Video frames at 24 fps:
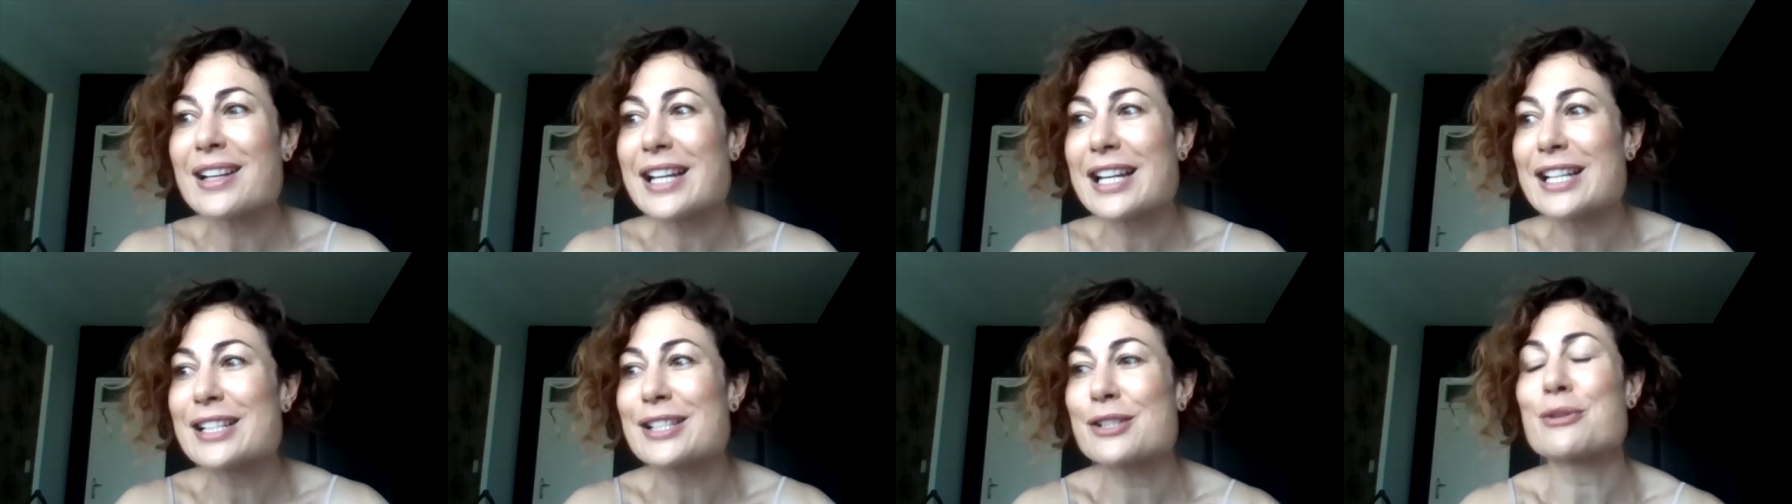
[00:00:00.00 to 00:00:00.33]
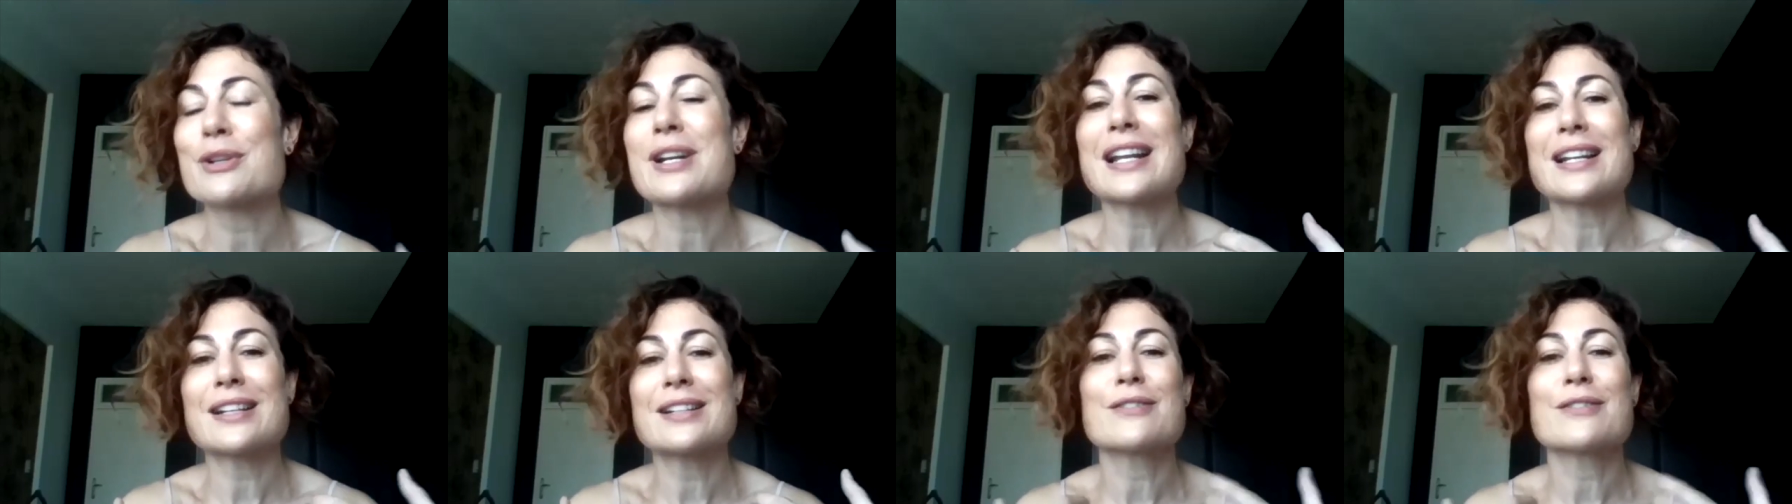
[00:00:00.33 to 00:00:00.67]
it's
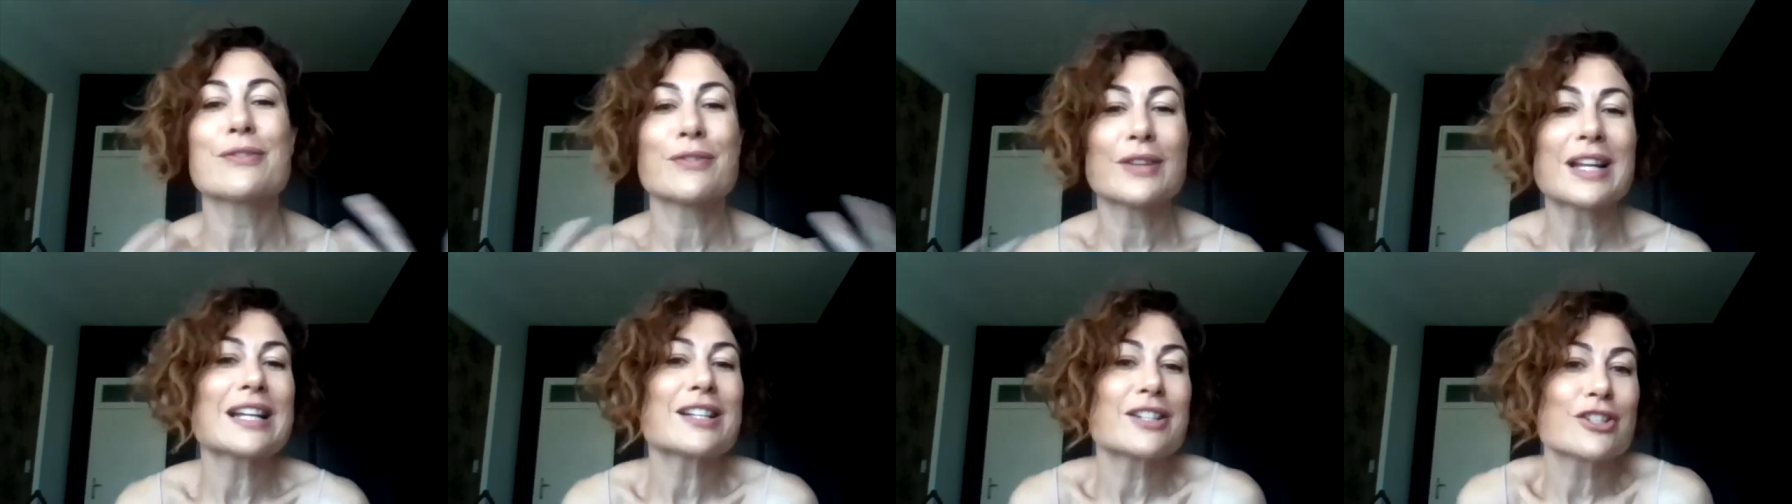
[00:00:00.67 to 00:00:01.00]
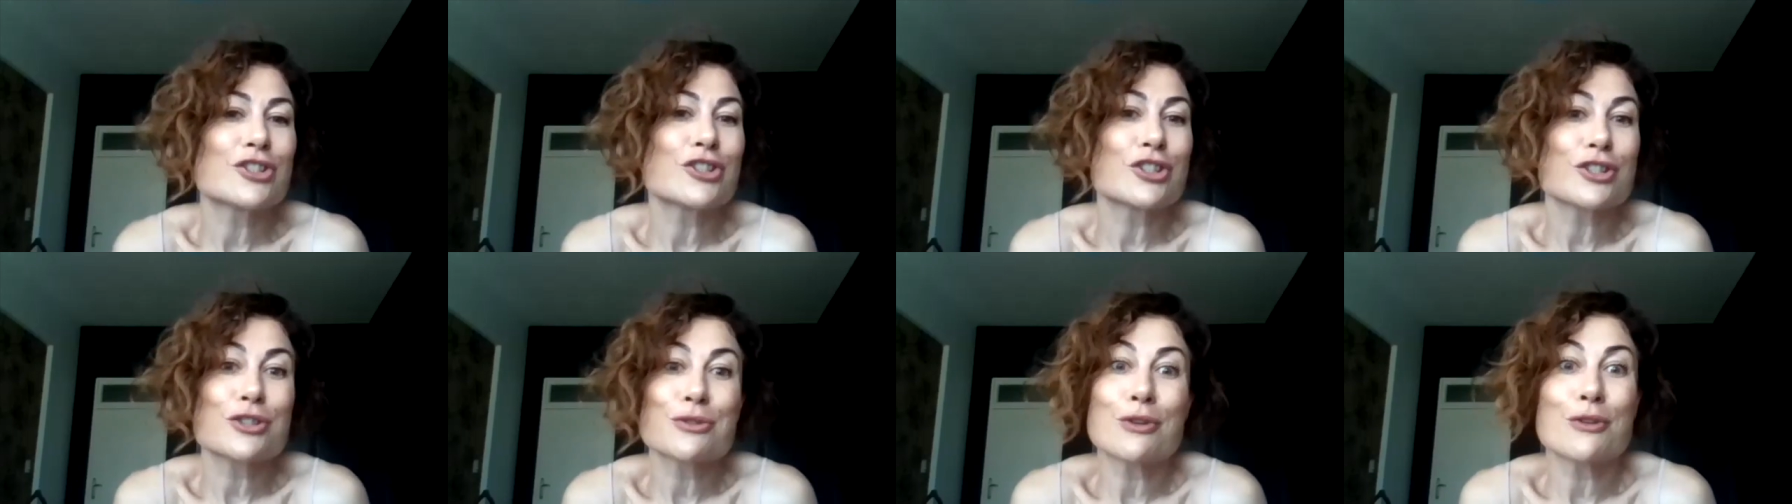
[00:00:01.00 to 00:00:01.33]
it's it's
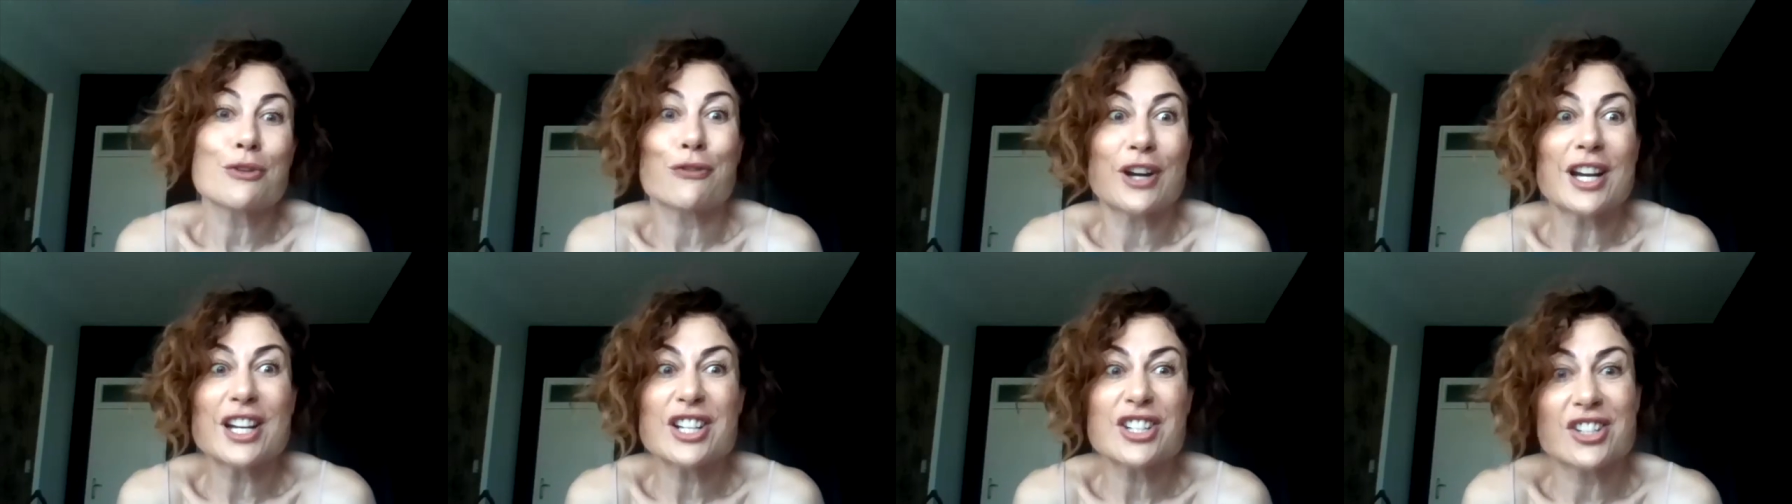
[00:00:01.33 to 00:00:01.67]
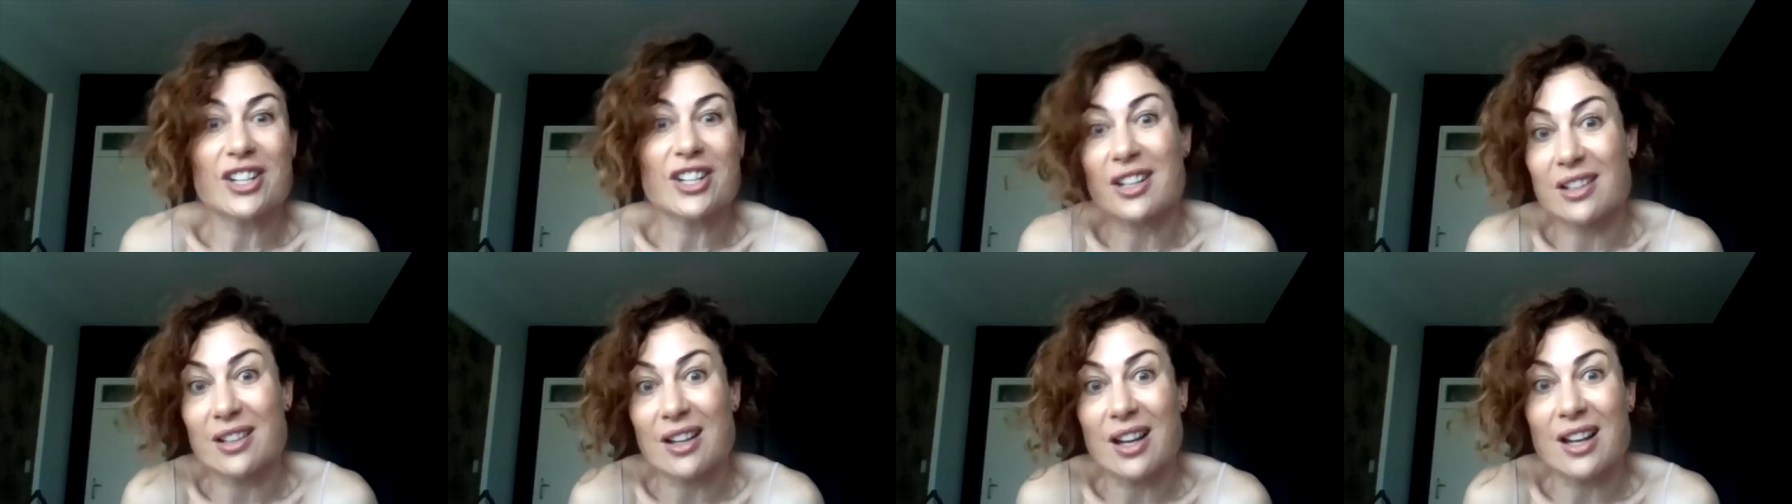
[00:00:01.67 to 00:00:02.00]
just refreshing